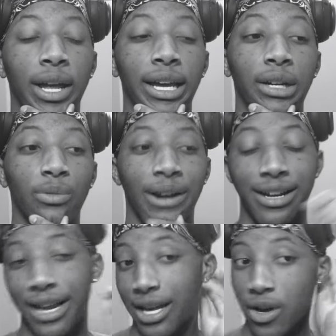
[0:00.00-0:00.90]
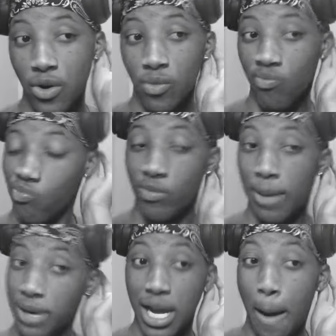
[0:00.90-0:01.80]
like right now,
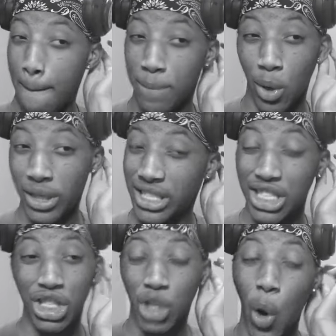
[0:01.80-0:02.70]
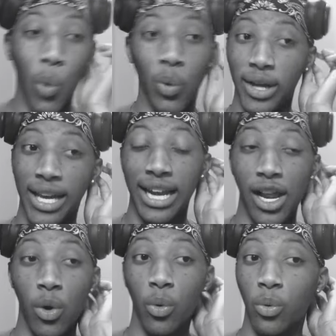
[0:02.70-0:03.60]
I'm kind of broke as a joke, and
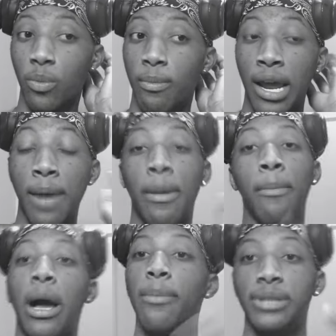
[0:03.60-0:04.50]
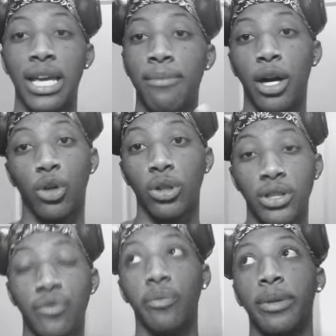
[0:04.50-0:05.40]
I don't. And my mom's getting my
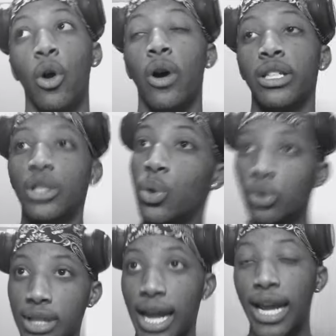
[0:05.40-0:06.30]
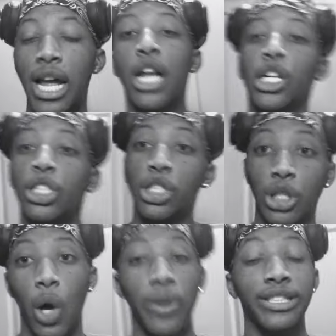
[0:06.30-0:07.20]
groceries for me on Tuesday,
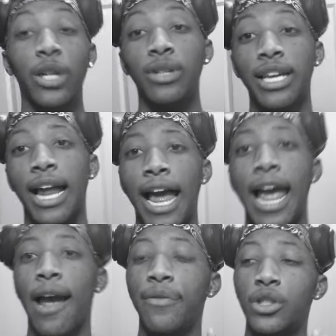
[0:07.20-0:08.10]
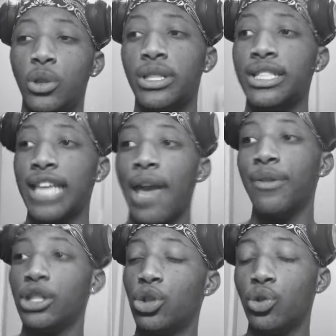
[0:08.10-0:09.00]
so until then, I have to
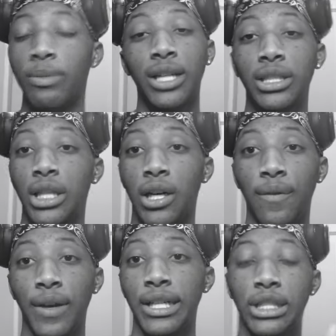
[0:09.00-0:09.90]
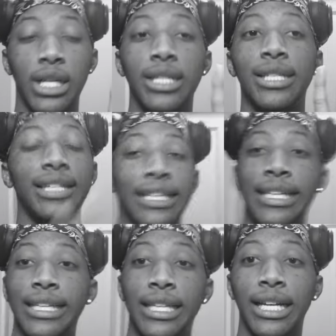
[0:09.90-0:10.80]
scavenge through my stuff and just
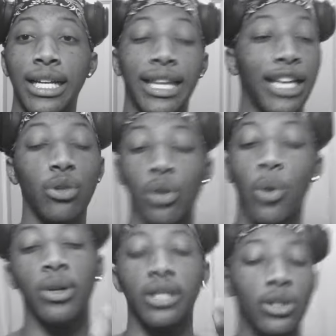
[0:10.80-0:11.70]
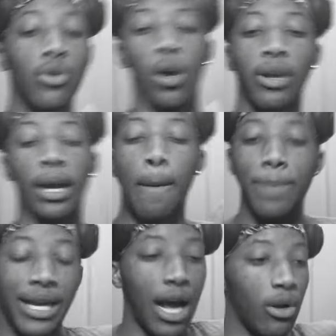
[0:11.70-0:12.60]
see, like you know, like
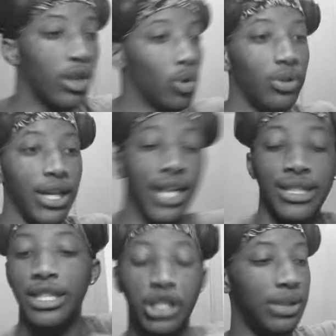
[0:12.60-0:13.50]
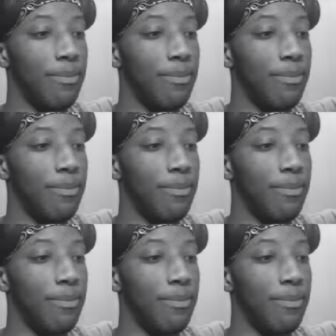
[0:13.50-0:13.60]
pick out little things and just